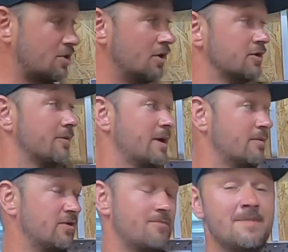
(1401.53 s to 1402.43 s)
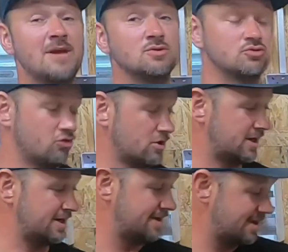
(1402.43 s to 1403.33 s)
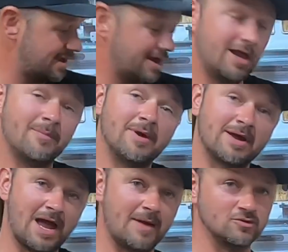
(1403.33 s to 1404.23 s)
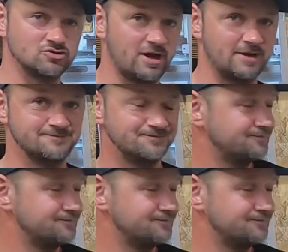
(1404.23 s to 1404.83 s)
conduit with metal trunking and a bit of cable tray.